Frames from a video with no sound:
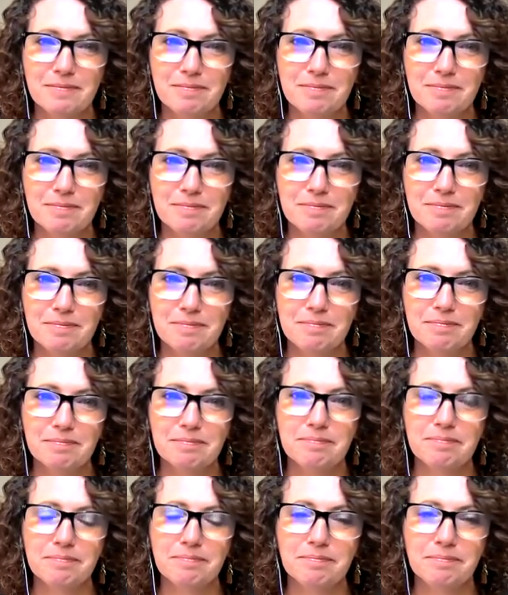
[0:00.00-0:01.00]

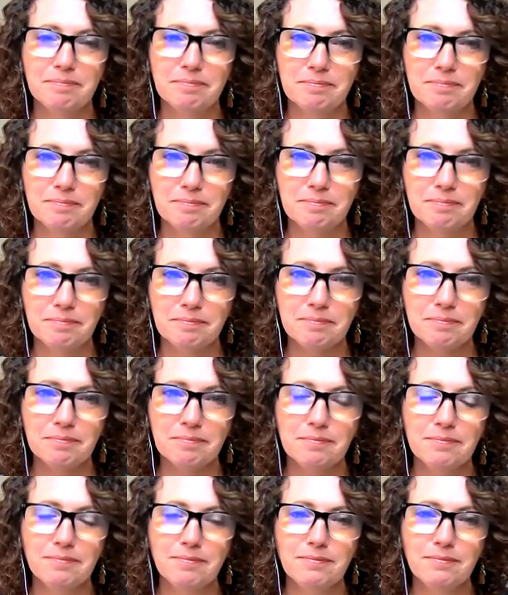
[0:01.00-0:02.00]

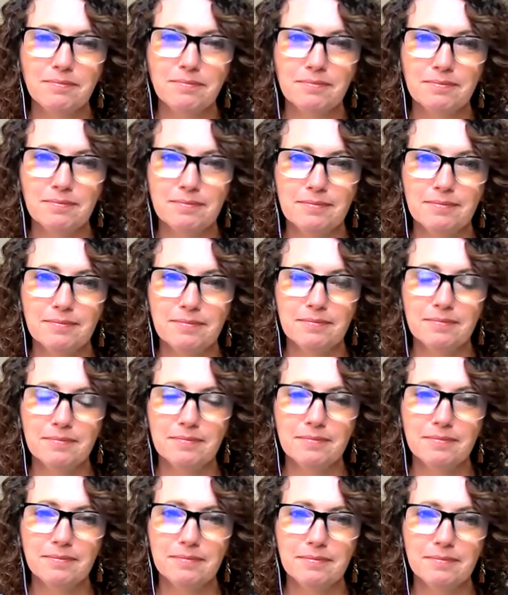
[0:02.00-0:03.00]

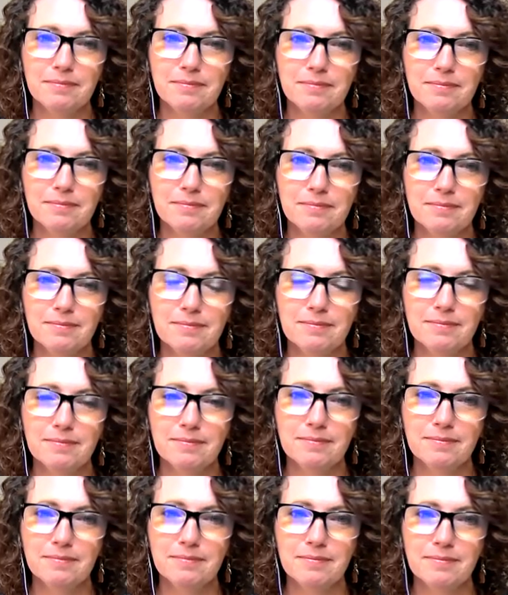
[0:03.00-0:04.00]

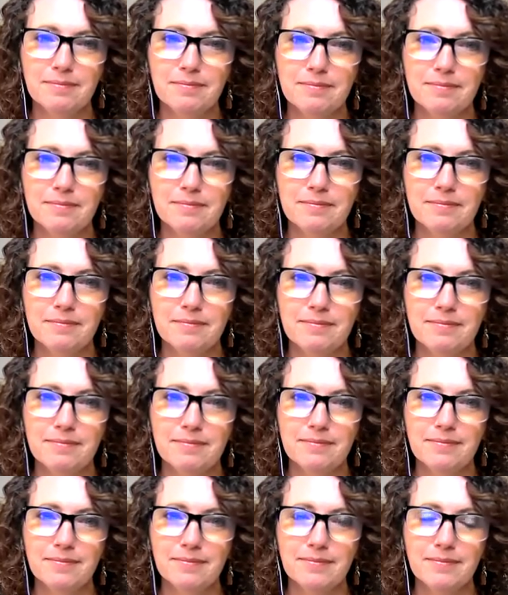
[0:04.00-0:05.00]

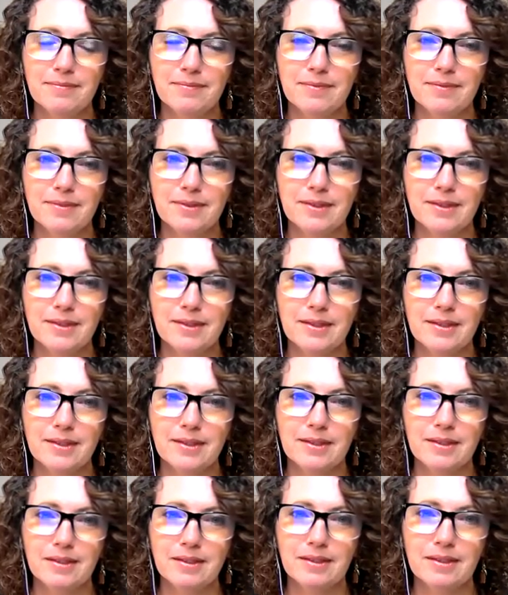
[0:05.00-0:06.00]

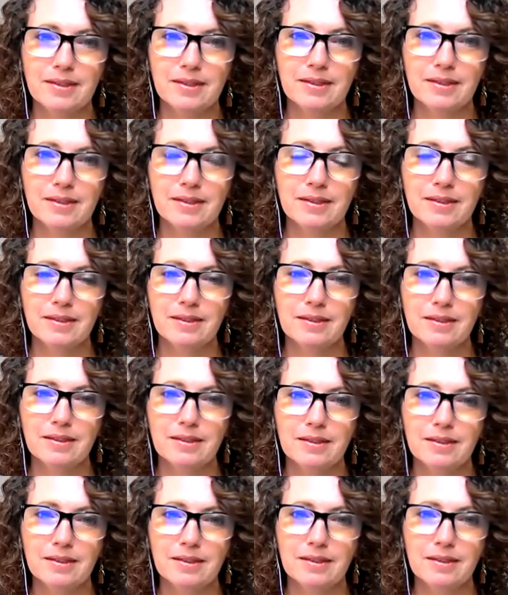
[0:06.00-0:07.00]

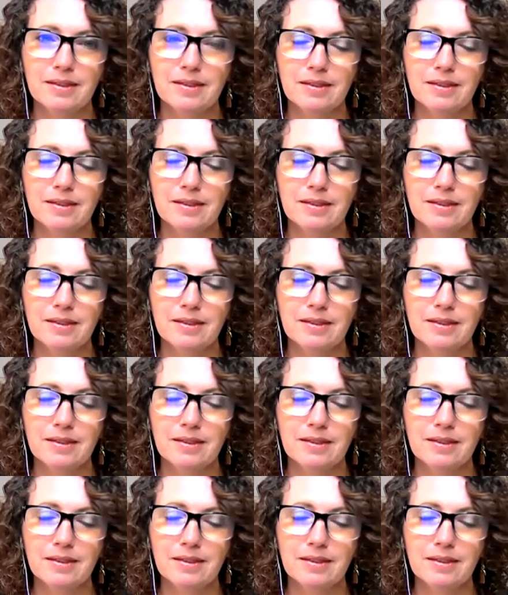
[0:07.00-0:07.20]
(silent)